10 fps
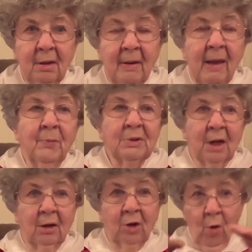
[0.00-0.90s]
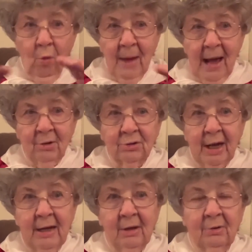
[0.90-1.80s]
it was a coal miner
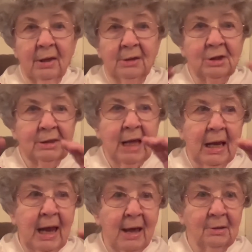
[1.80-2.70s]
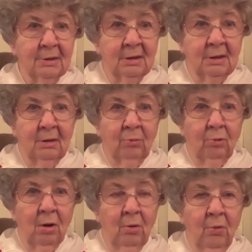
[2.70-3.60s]
town. It just had houses in a
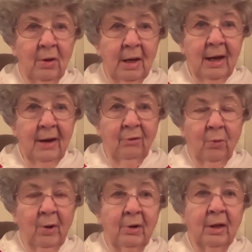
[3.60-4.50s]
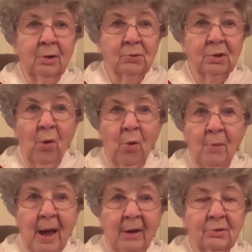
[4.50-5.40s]
row everywhere. And those coal
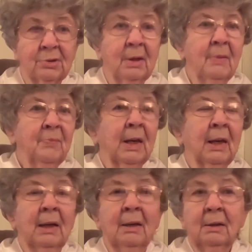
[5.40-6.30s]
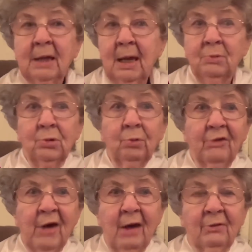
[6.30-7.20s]
miners came to the
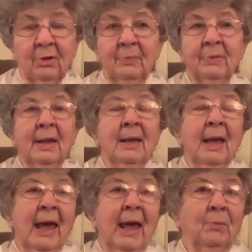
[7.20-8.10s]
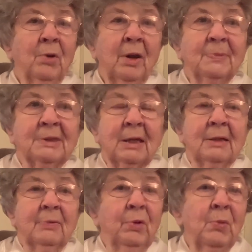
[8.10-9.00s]
revival. And one of them said,
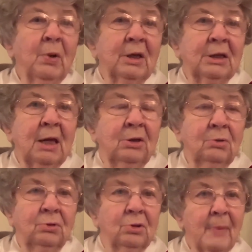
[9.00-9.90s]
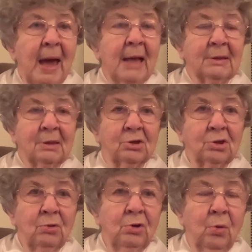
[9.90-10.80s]
we want to take you to the mines and
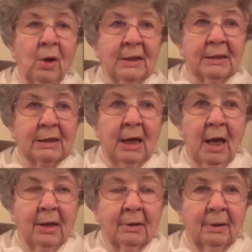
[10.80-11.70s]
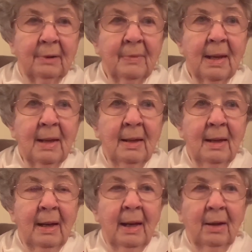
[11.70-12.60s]
show you what it's like,
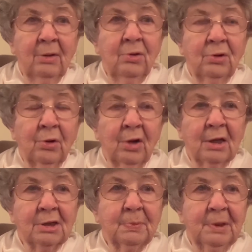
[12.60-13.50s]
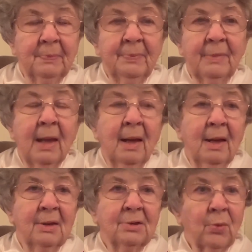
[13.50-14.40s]
uh, you and your husband.
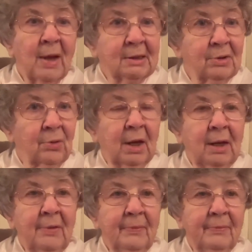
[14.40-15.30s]
So I said, okay.